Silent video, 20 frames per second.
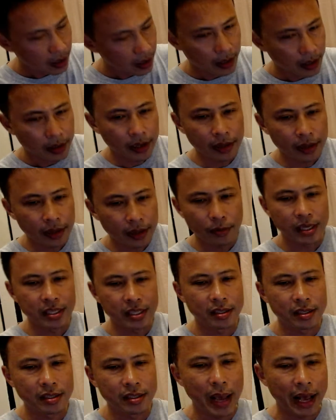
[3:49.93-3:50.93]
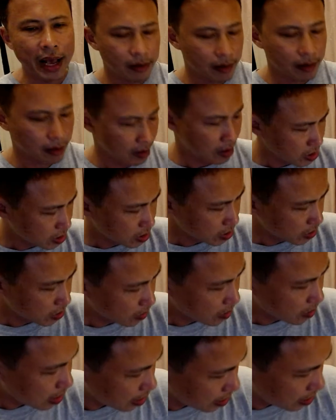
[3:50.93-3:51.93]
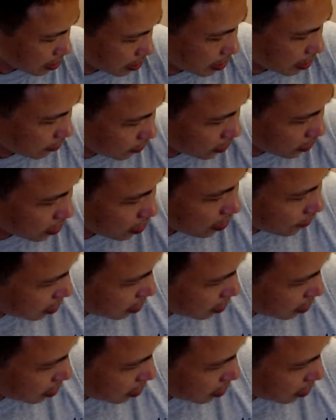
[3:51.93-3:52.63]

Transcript: Then the rest is math. So if you solve